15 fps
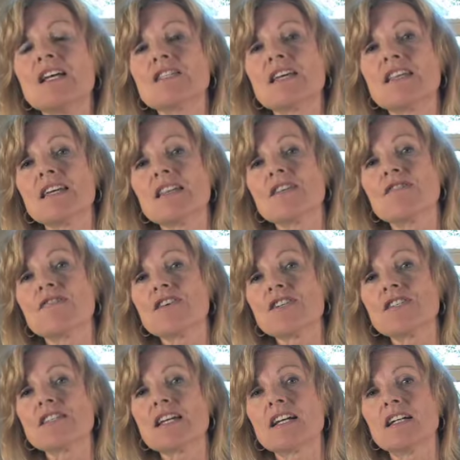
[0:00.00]
So I think the
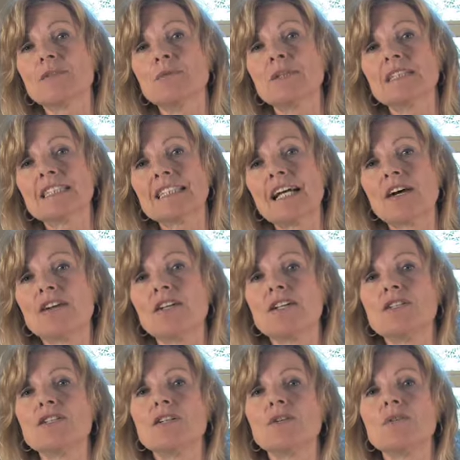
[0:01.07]
first thing I will tell you
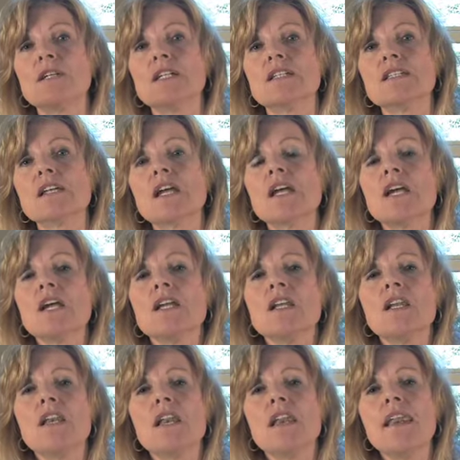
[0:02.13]
to do is
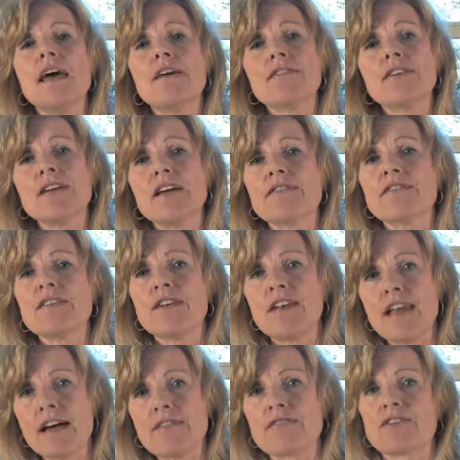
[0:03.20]
never, never,
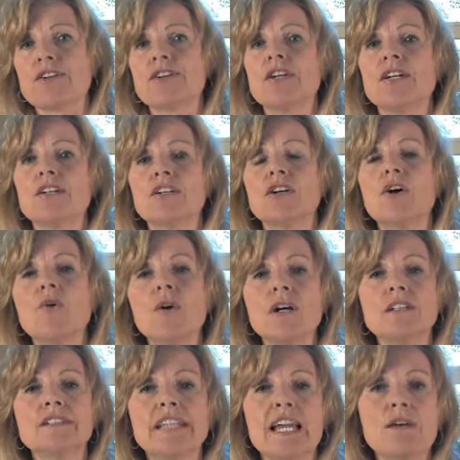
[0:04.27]
never go
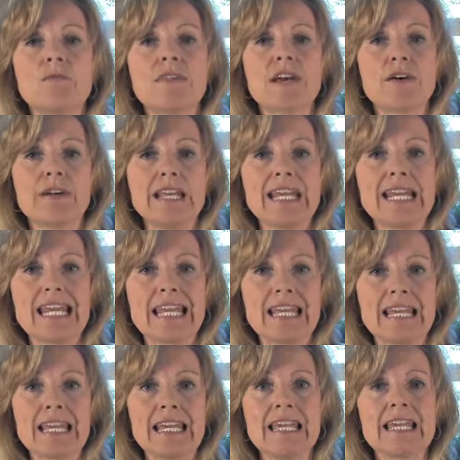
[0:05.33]
all day without
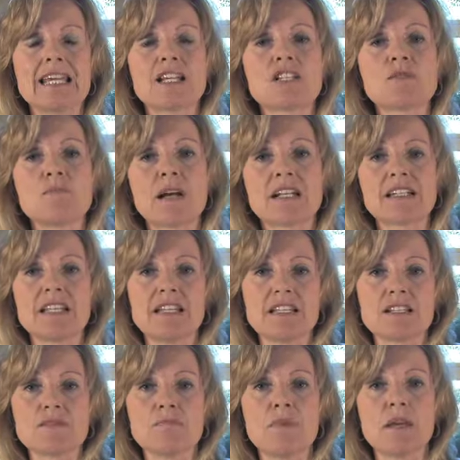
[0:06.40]
eating, expecting
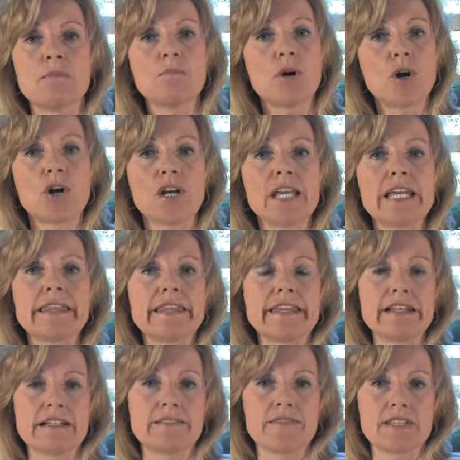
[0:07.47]
this big party at
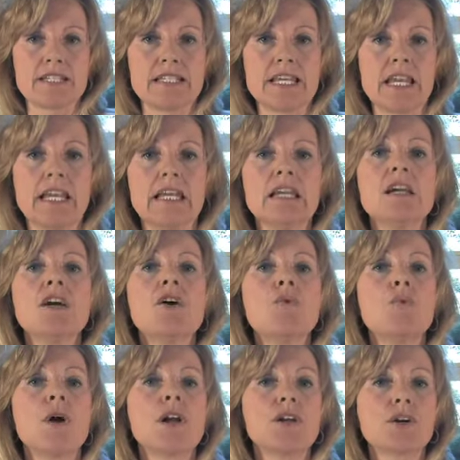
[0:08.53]
the end of the day
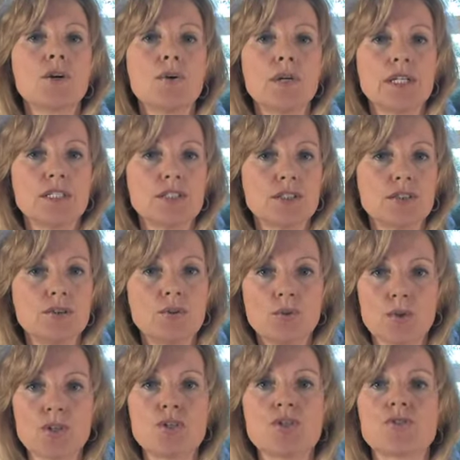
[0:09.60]
where you're going to
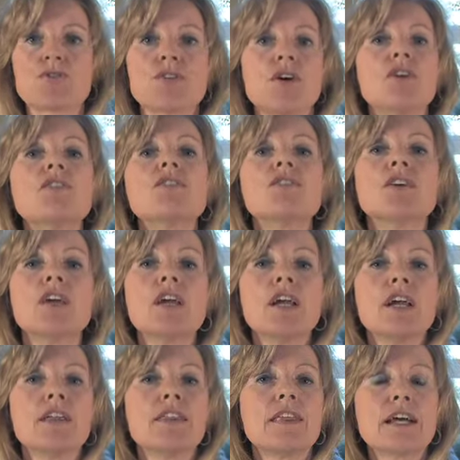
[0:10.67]
gorge yourself.
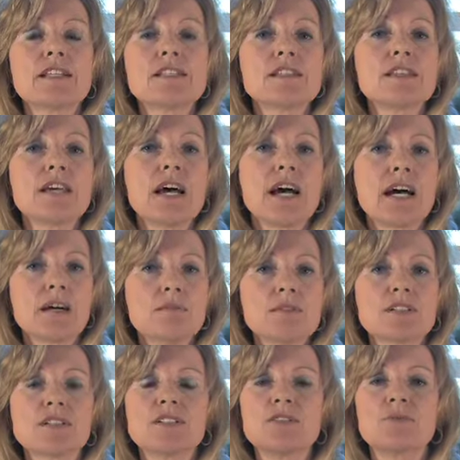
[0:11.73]
That's the
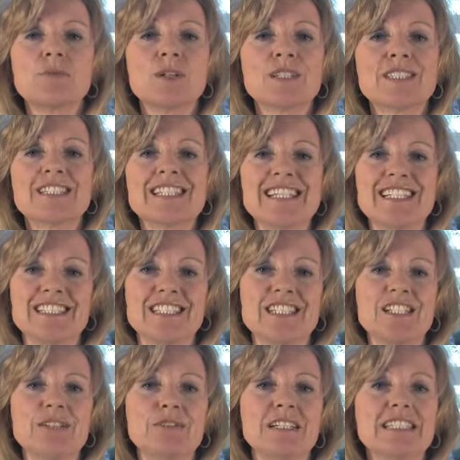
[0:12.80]
absolute worst thing to do.